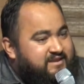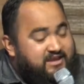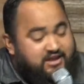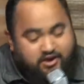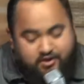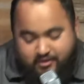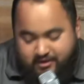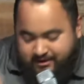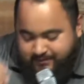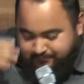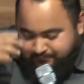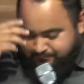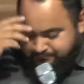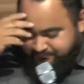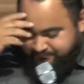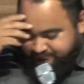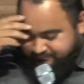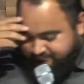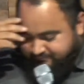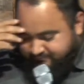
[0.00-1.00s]
You know,
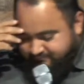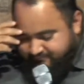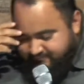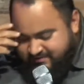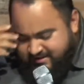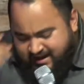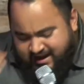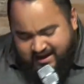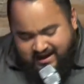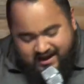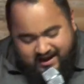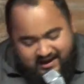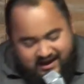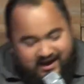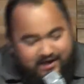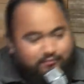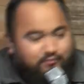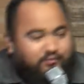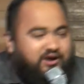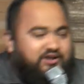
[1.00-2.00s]

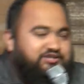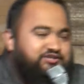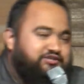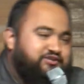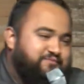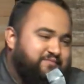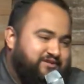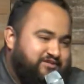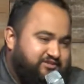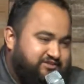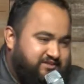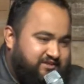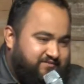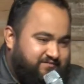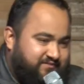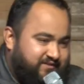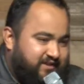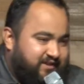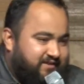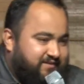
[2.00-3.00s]
I watch too much
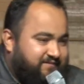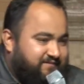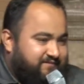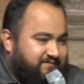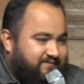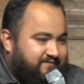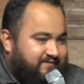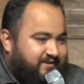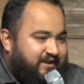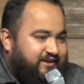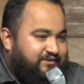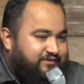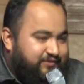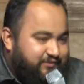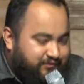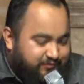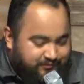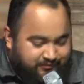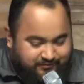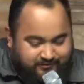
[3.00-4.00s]
TV. I
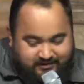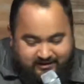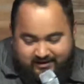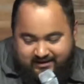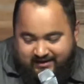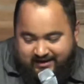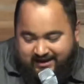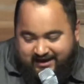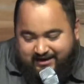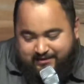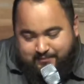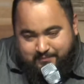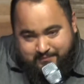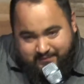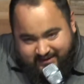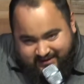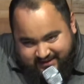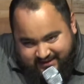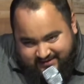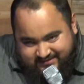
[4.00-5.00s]
do. I
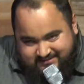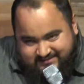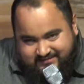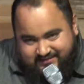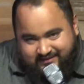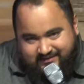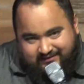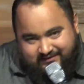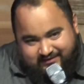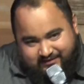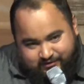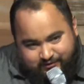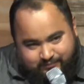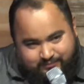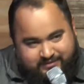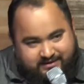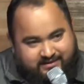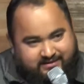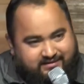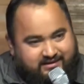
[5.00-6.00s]
admit it a little
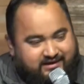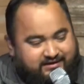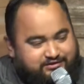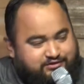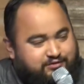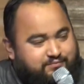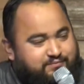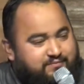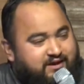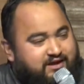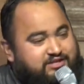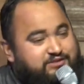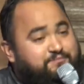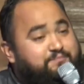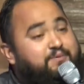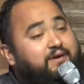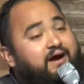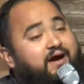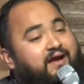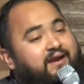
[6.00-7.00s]
bit, not too much,
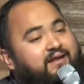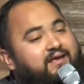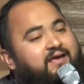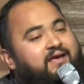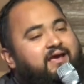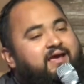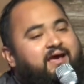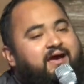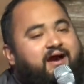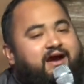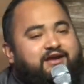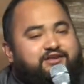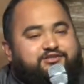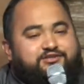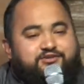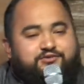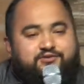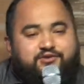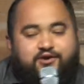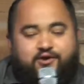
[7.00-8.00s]
but I
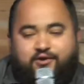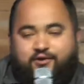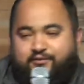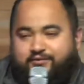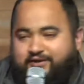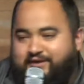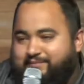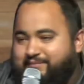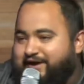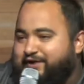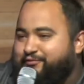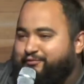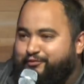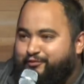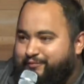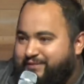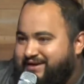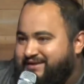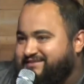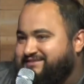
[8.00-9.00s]
do know that my
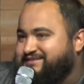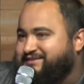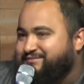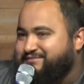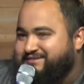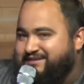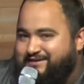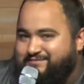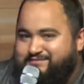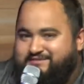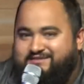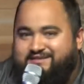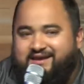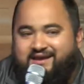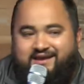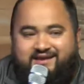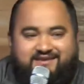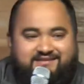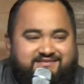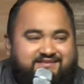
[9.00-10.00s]
roommates sometimes
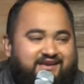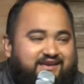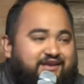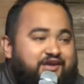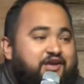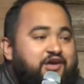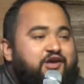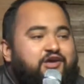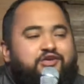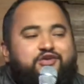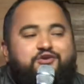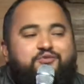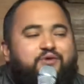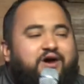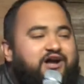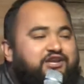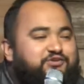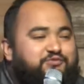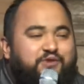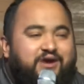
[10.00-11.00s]
say, he's like, you
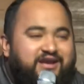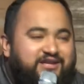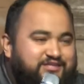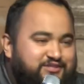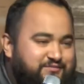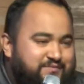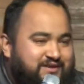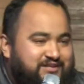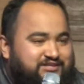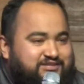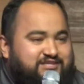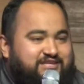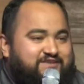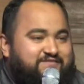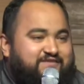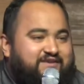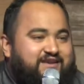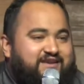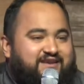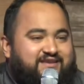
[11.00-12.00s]
watch way too much
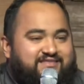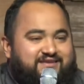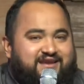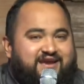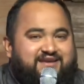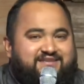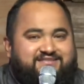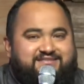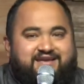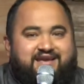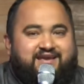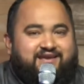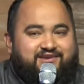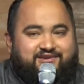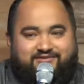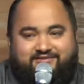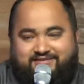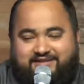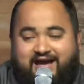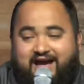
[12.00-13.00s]
TV. And then I say,
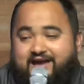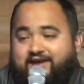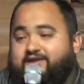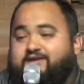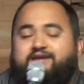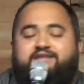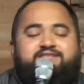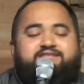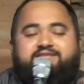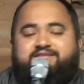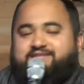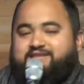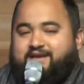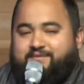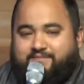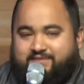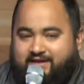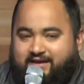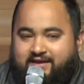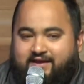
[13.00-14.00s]
you're a liar. It's the
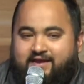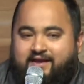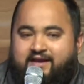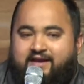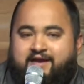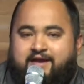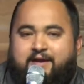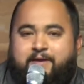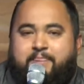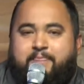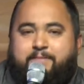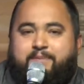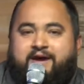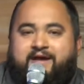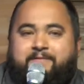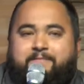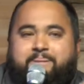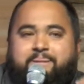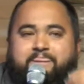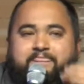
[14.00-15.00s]
same thing.
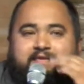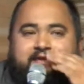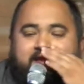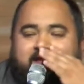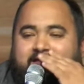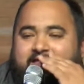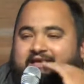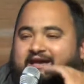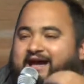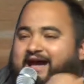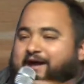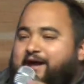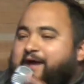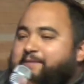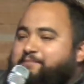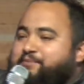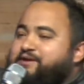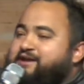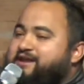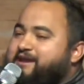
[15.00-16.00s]
But
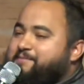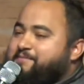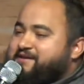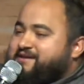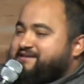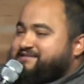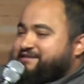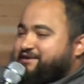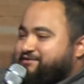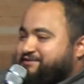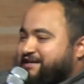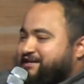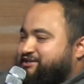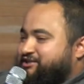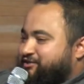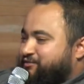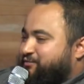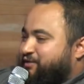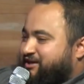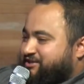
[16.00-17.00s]
I bring it up because I was
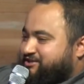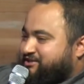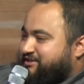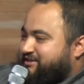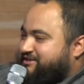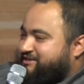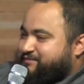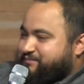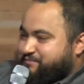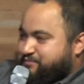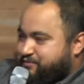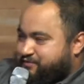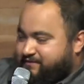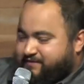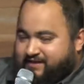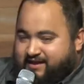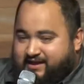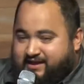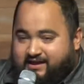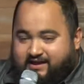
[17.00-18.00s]
actually watching this
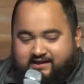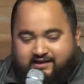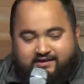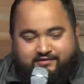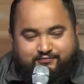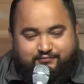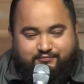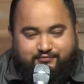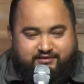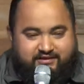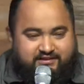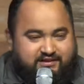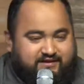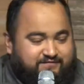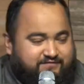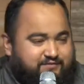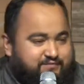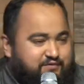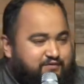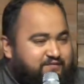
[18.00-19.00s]
movie, and I really
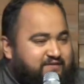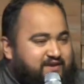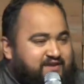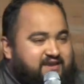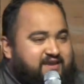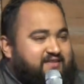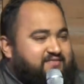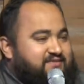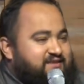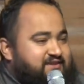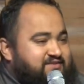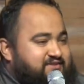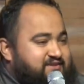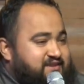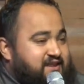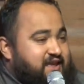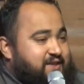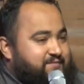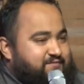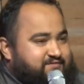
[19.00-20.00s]
love the movie. I can't think of the
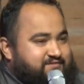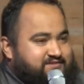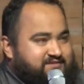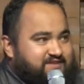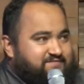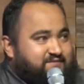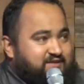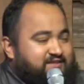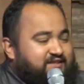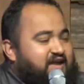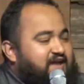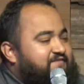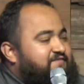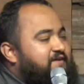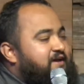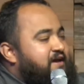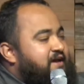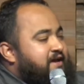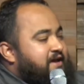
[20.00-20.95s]
name to save my life.